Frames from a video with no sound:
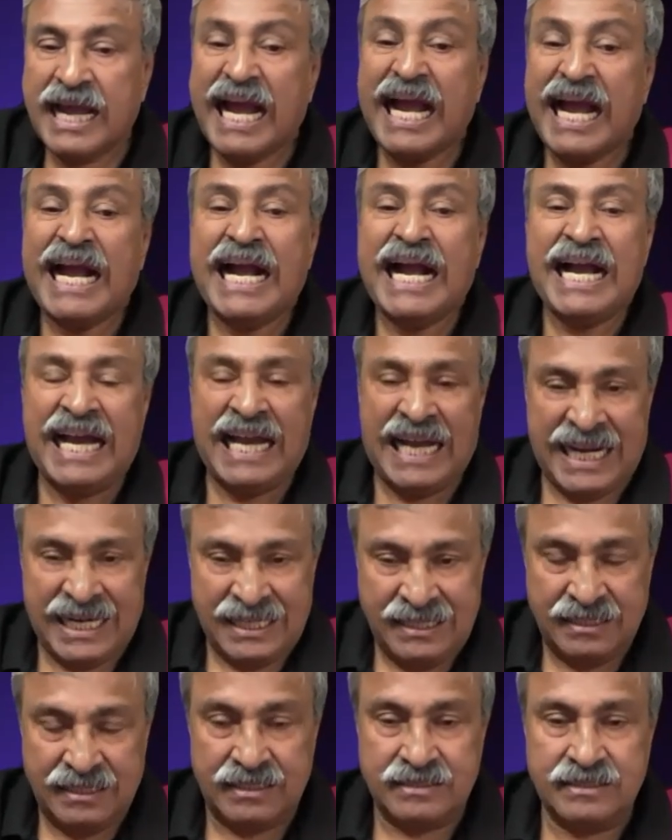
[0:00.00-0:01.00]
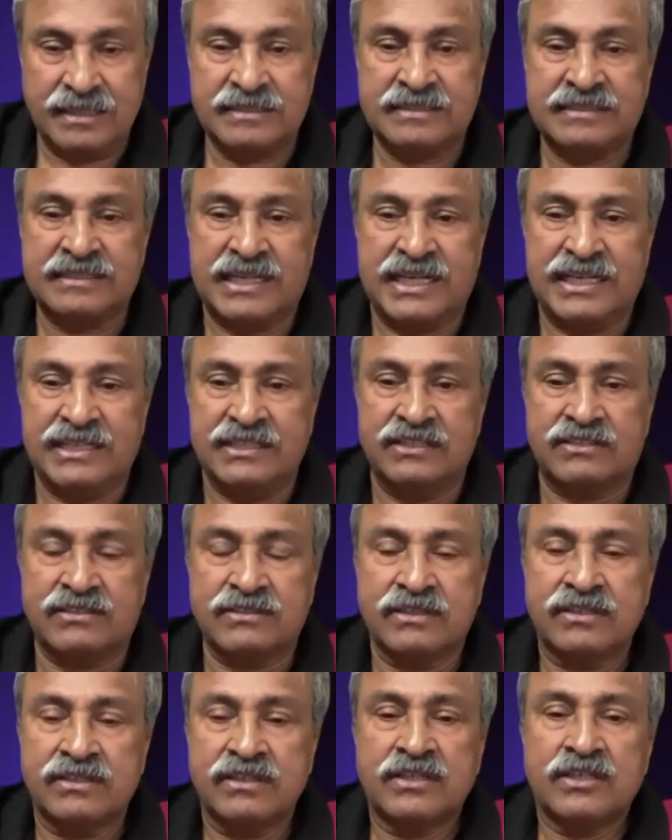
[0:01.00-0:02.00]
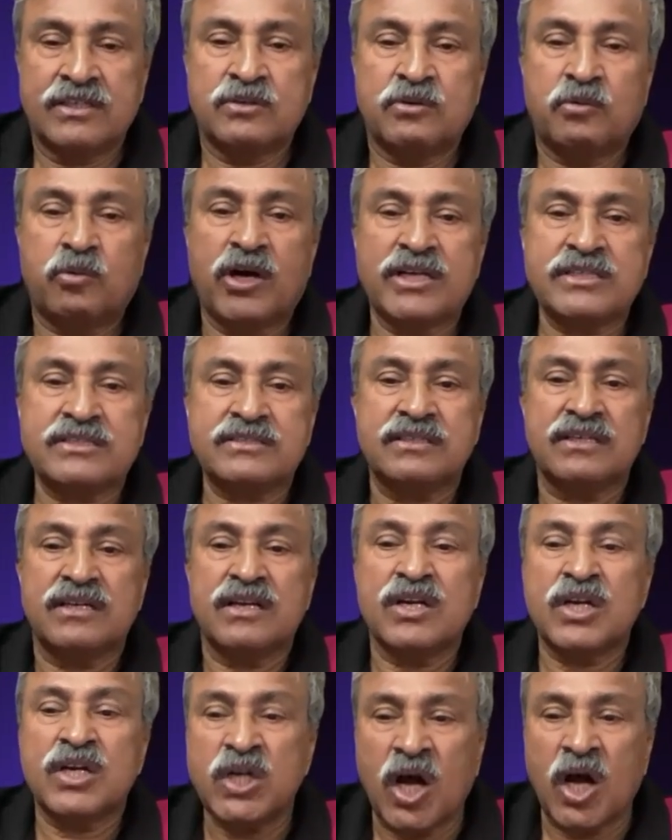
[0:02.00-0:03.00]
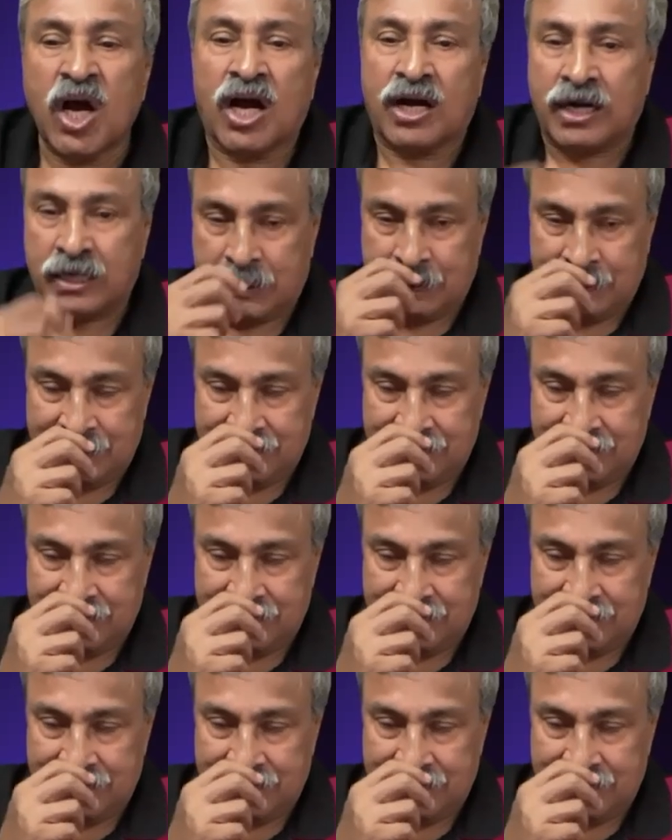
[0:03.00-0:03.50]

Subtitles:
and the syringe was locked.